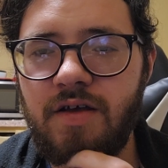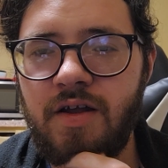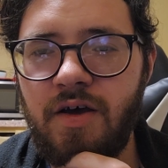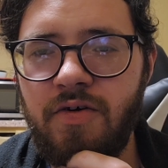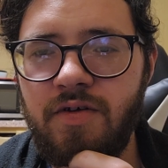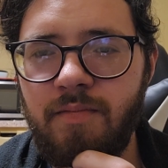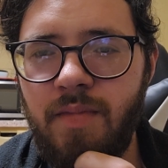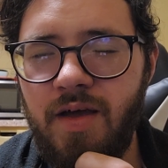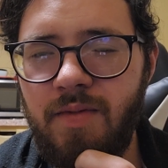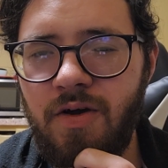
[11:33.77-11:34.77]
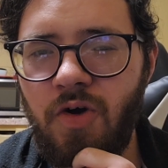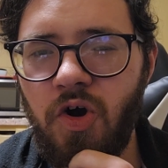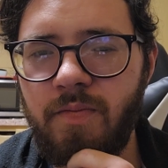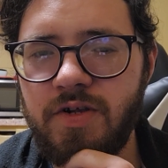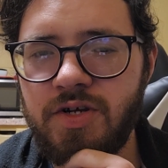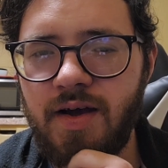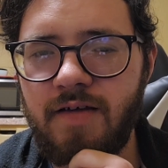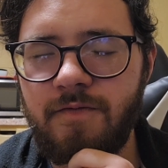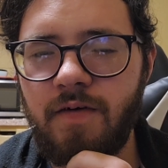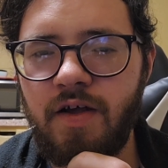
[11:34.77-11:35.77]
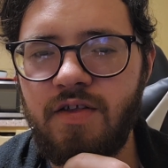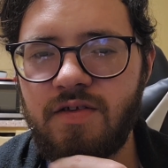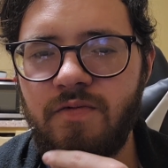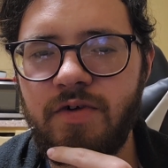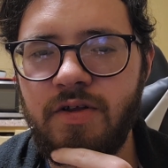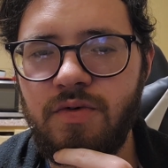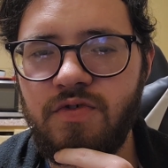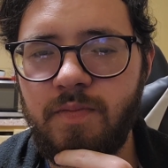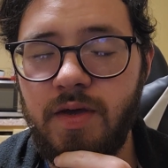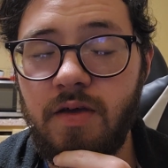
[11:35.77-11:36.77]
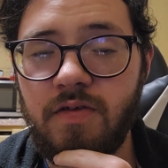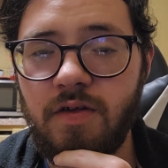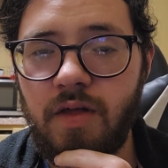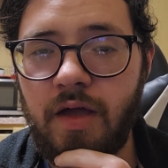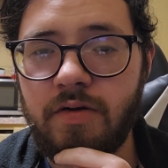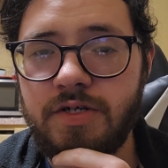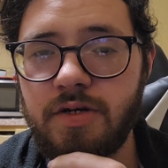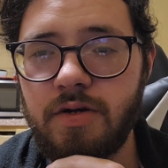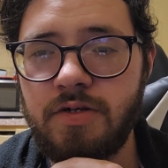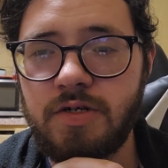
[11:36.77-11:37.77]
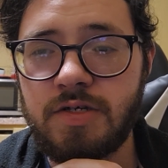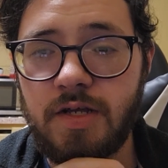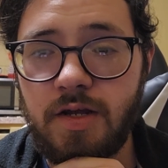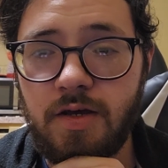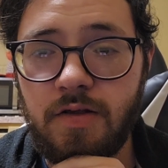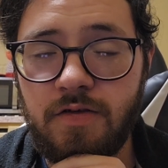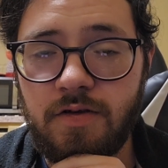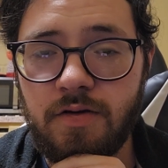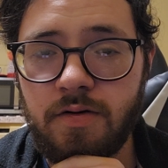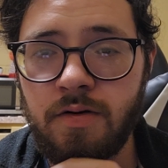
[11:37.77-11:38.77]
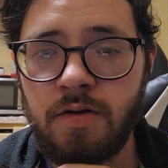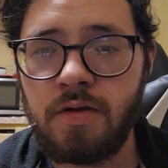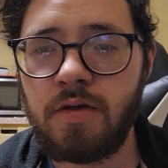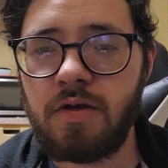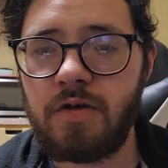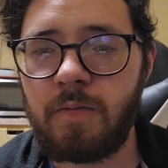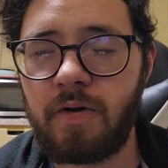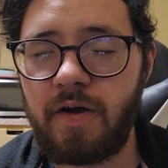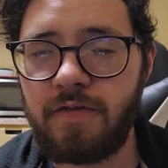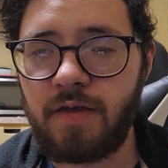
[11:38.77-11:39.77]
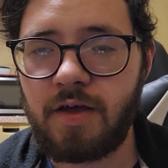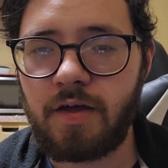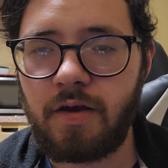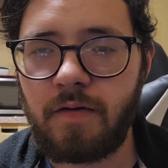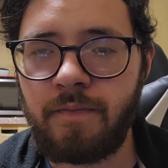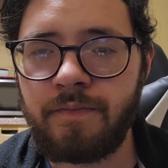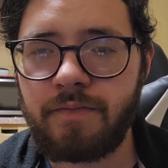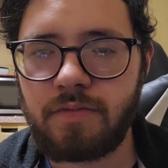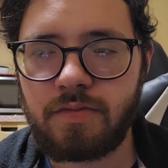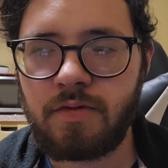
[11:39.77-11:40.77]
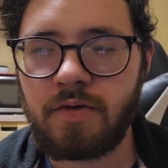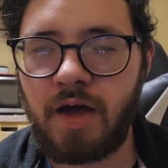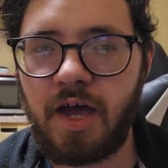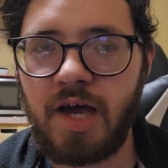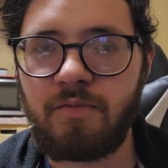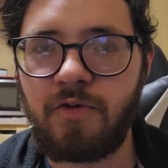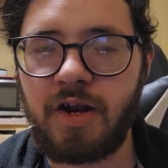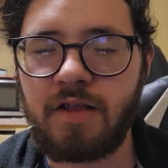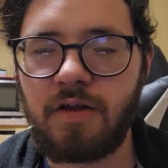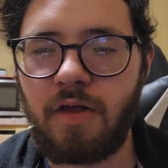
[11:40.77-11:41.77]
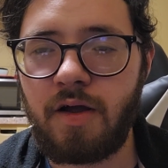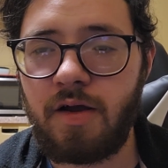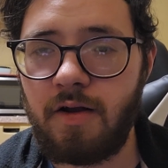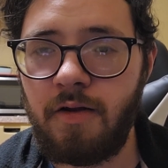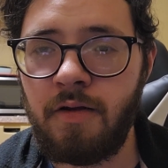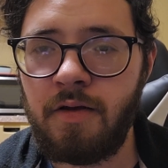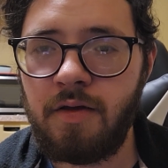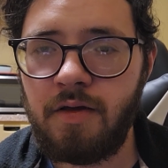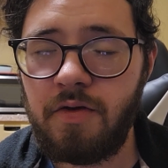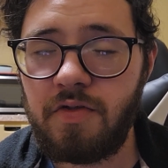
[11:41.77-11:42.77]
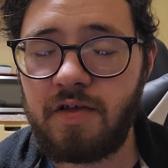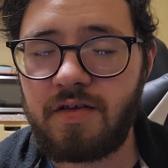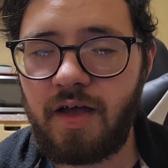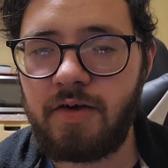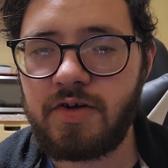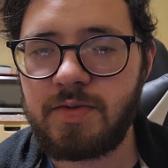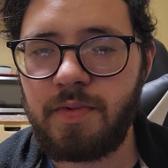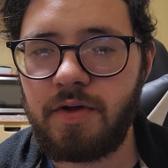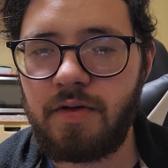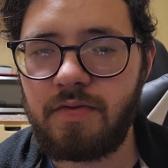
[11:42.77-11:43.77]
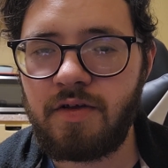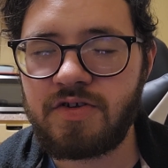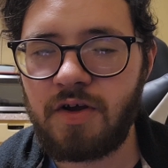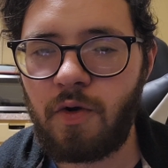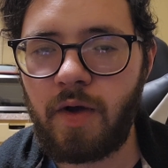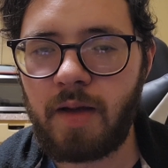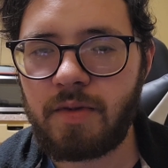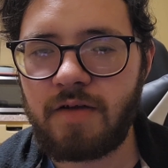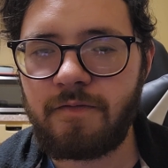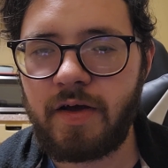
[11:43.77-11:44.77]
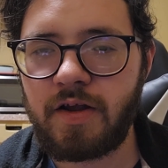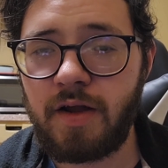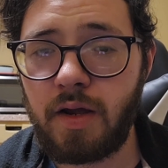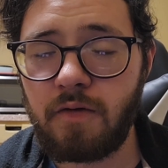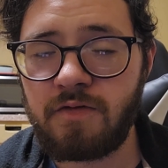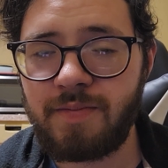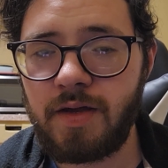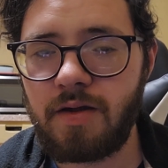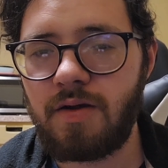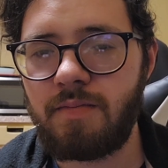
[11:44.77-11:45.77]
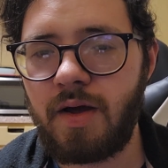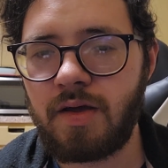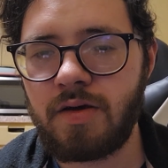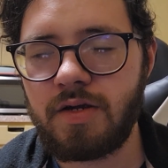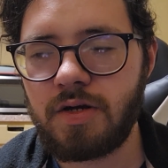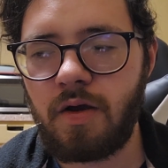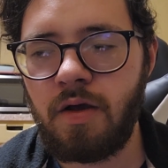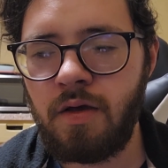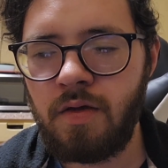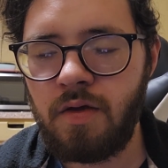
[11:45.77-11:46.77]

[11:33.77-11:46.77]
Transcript: know it may be hard, but try to find someone who speaks the language you're interested in. So you're probably thinking, okay, I'm wanting to learn this language, but there's no way I'm going to find a native speaker in my country.